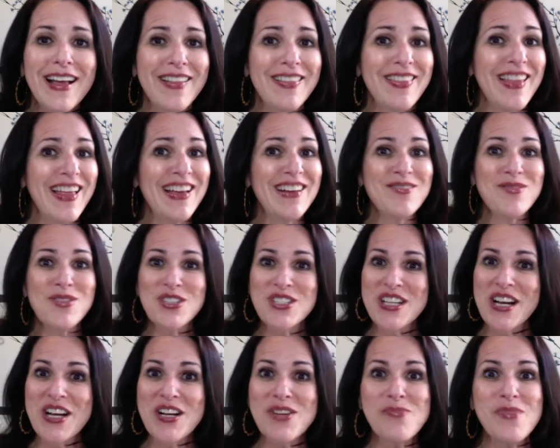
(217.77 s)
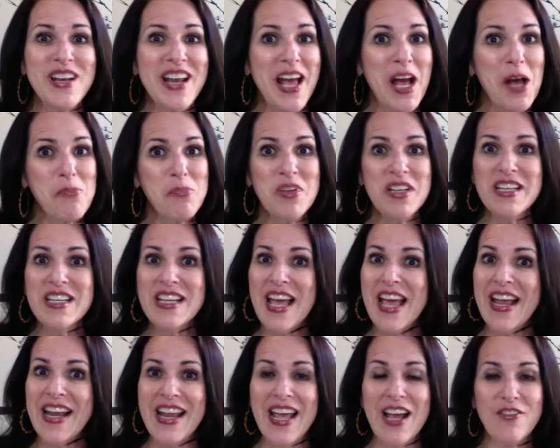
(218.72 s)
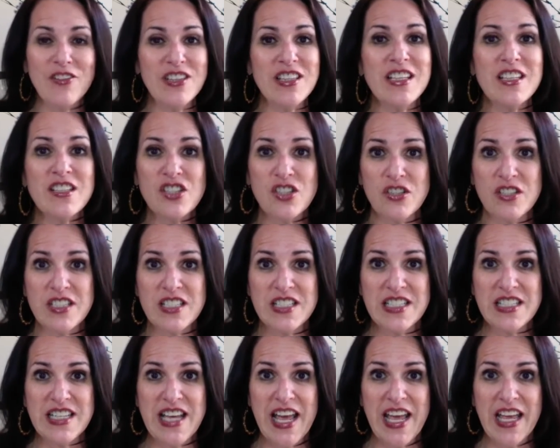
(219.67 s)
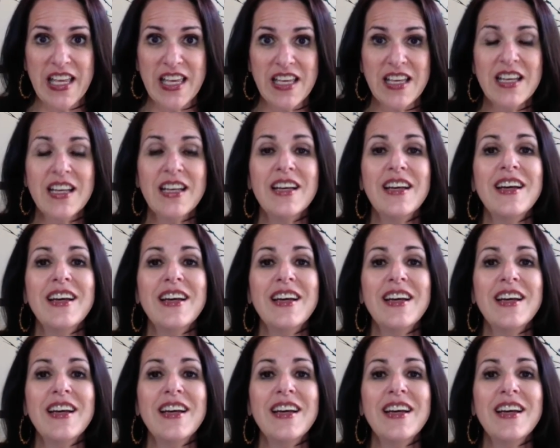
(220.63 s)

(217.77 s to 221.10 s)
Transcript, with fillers: and then retirement happened and everything starts to tank.